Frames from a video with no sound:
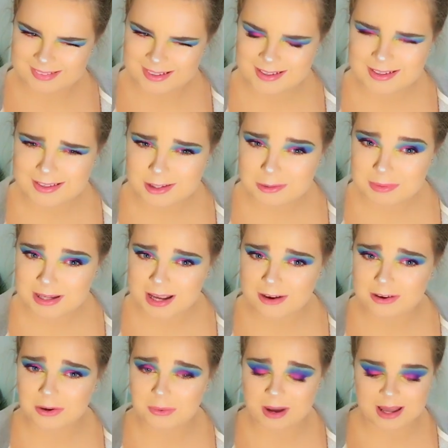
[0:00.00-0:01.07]
I got a little bit
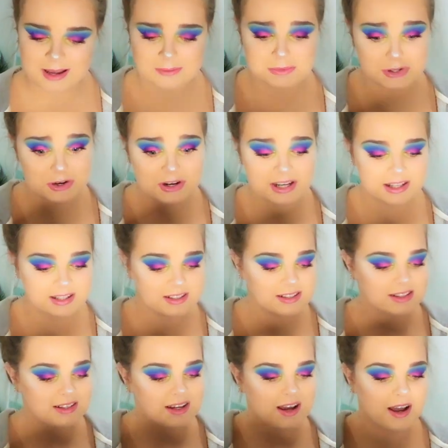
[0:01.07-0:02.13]
carried away, I'm sorry.
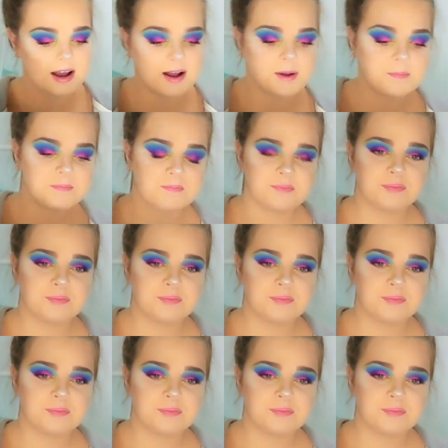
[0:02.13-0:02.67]
Um.